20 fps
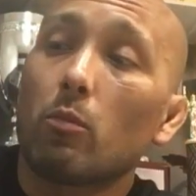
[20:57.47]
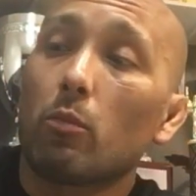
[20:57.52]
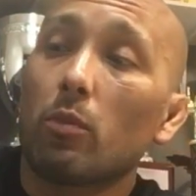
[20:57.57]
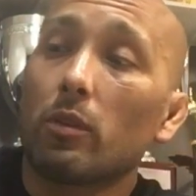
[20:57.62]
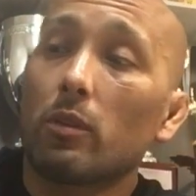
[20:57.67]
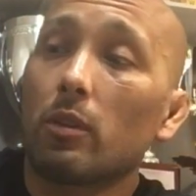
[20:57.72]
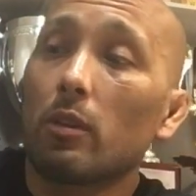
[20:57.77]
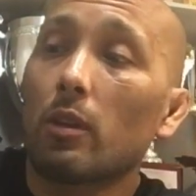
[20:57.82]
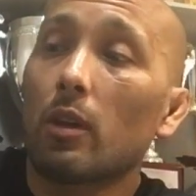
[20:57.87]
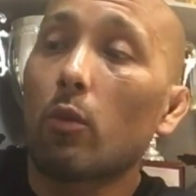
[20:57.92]

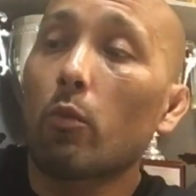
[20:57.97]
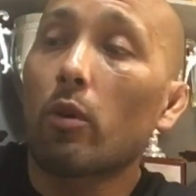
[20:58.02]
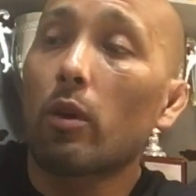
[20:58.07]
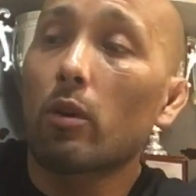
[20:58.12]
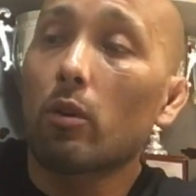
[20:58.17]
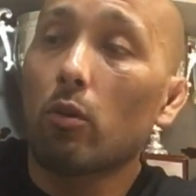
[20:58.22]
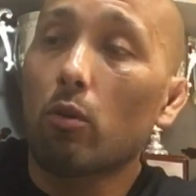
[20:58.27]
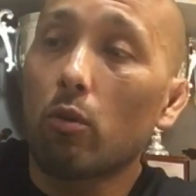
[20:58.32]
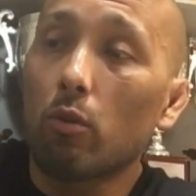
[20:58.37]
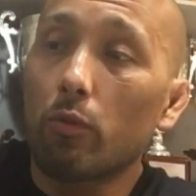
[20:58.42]
but then they
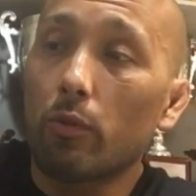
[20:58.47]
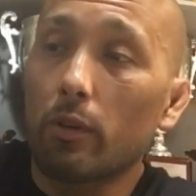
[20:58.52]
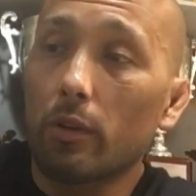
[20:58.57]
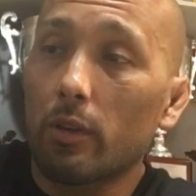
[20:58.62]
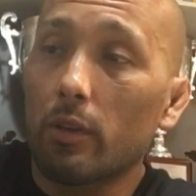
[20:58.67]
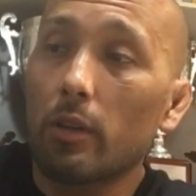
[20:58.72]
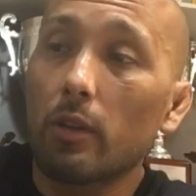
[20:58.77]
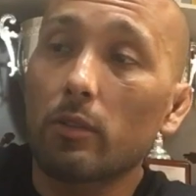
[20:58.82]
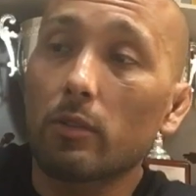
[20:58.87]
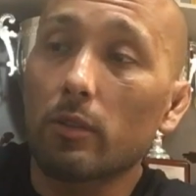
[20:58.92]
want to hold their
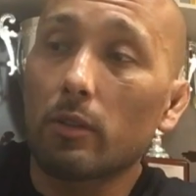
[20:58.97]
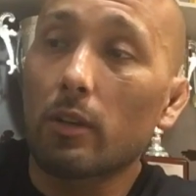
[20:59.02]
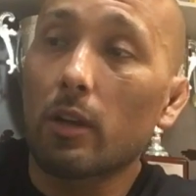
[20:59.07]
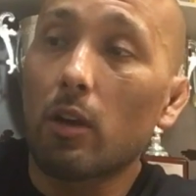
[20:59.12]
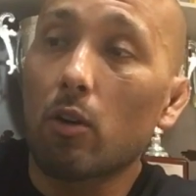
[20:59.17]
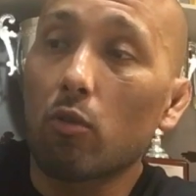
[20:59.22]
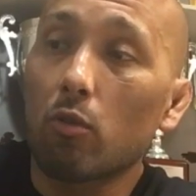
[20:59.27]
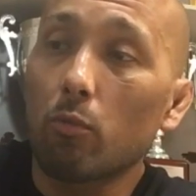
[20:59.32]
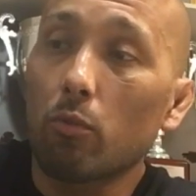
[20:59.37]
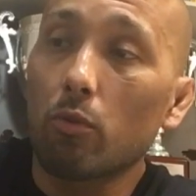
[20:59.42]
kids
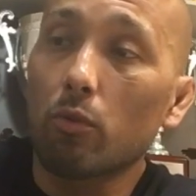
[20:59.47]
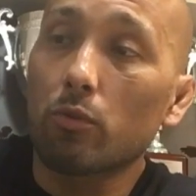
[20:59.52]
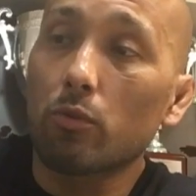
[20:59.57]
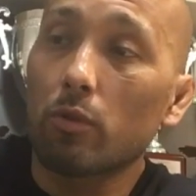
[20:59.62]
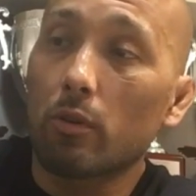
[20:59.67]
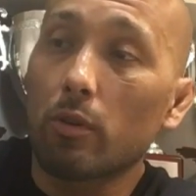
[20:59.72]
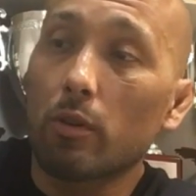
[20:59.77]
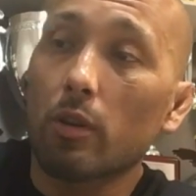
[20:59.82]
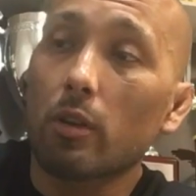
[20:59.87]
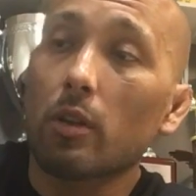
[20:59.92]
accountable
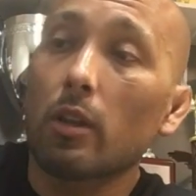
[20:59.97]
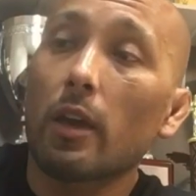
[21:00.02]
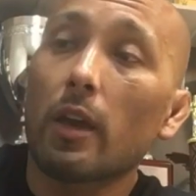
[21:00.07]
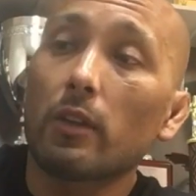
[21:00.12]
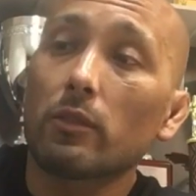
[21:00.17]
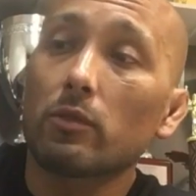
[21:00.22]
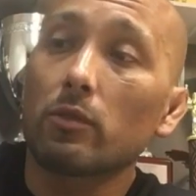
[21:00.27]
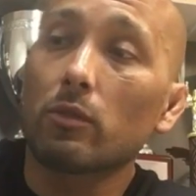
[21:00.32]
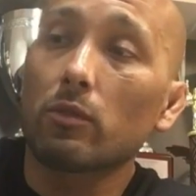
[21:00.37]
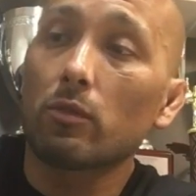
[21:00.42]
to their
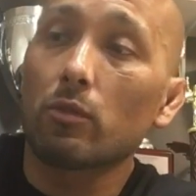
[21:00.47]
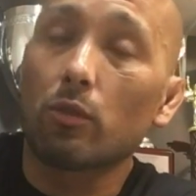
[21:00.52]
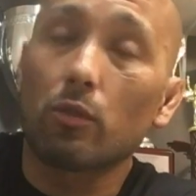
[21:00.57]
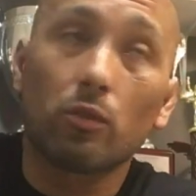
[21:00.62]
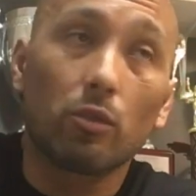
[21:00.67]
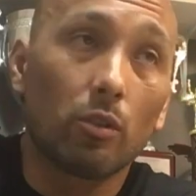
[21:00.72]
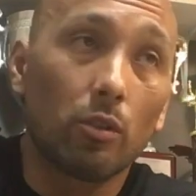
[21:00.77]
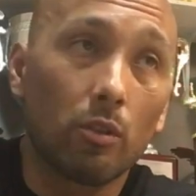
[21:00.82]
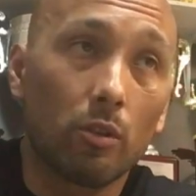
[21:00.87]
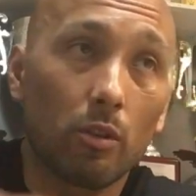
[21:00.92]
classes or
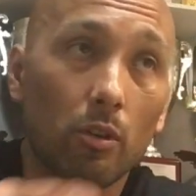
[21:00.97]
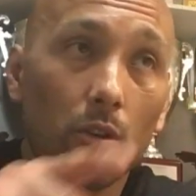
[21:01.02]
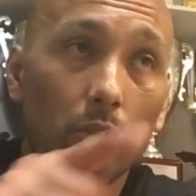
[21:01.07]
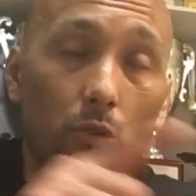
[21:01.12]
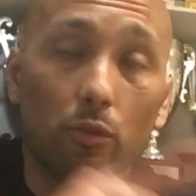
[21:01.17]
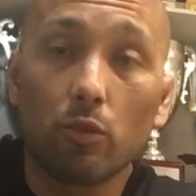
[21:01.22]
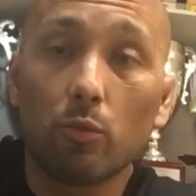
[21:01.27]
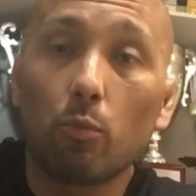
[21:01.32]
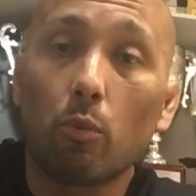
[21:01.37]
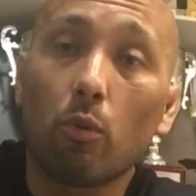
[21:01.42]
to their
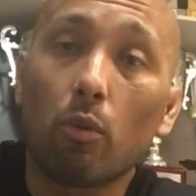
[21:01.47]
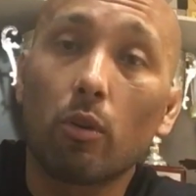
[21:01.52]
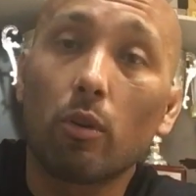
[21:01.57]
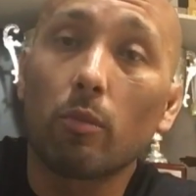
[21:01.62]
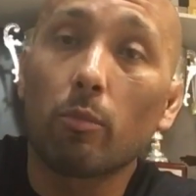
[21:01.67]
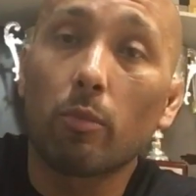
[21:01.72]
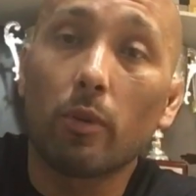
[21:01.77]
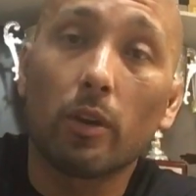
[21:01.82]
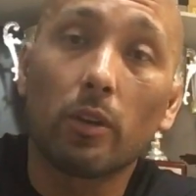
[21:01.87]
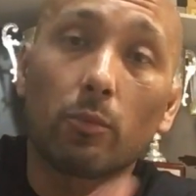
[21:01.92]
other
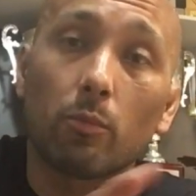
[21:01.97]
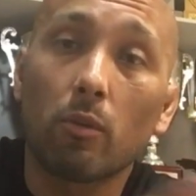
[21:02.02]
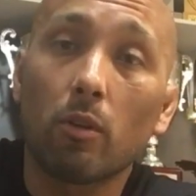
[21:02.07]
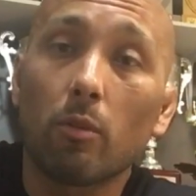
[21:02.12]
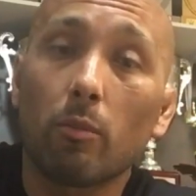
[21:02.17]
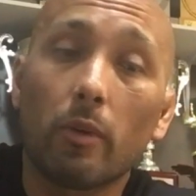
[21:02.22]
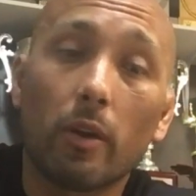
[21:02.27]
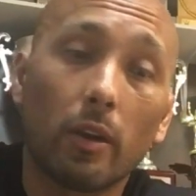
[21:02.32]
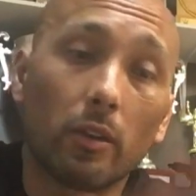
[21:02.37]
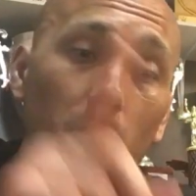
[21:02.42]
sport,
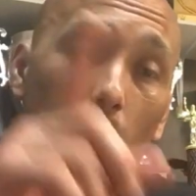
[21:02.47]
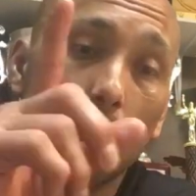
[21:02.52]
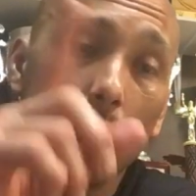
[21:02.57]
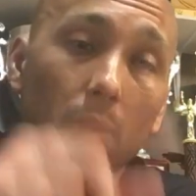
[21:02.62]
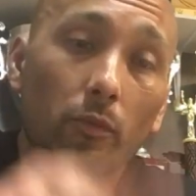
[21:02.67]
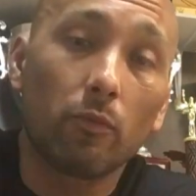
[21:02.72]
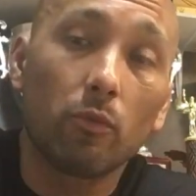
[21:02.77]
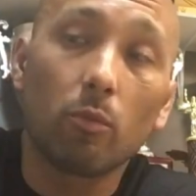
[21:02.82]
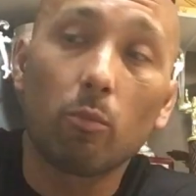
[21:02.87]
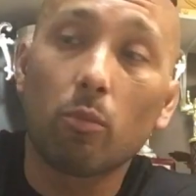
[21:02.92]
baseball,
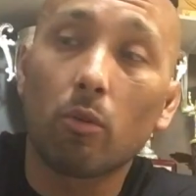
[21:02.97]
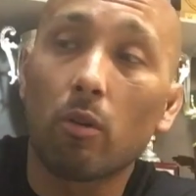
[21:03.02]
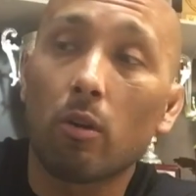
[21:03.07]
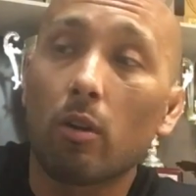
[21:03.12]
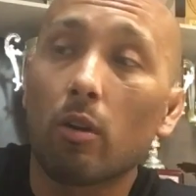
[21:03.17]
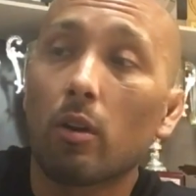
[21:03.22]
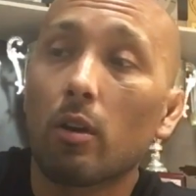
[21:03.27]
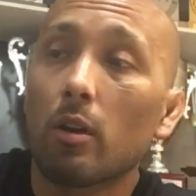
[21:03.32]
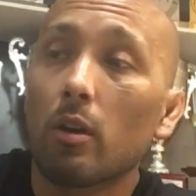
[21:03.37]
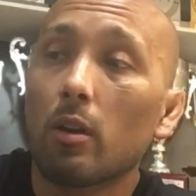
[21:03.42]
basketball,
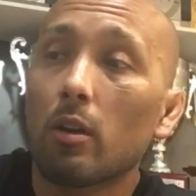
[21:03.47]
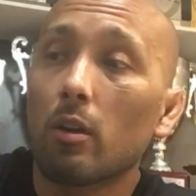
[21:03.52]
football.